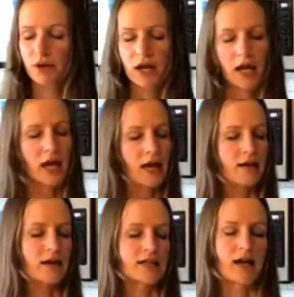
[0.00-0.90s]
putting
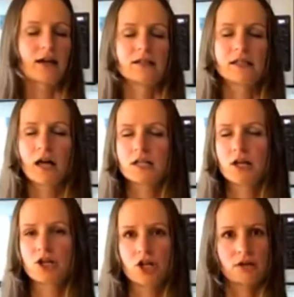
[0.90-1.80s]
in Italian
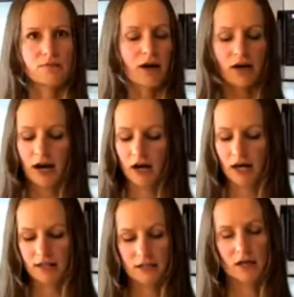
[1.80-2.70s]
sausage and
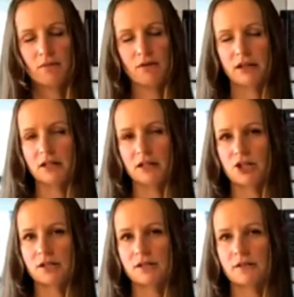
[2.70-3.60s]
marinara, it's going to be really
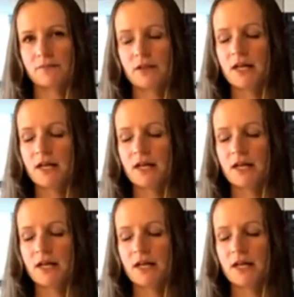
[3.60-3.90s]
delicious.